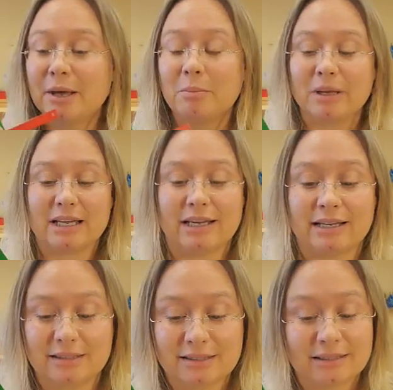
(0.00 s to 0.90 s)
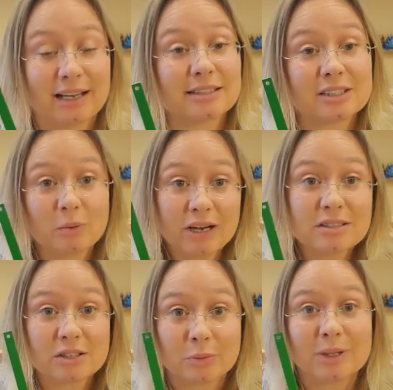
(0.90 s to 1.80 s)
because
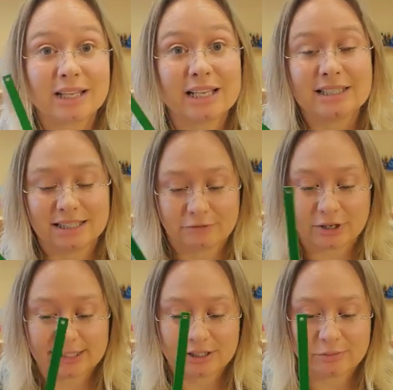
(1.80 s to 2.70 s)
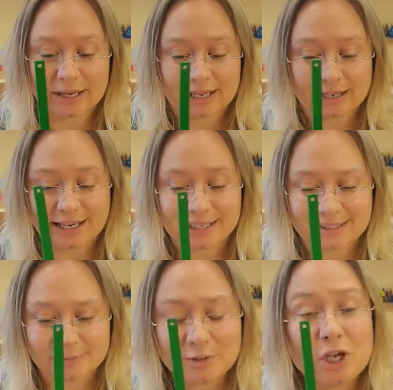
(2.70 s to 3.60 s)
squares are really easy for us to recognize.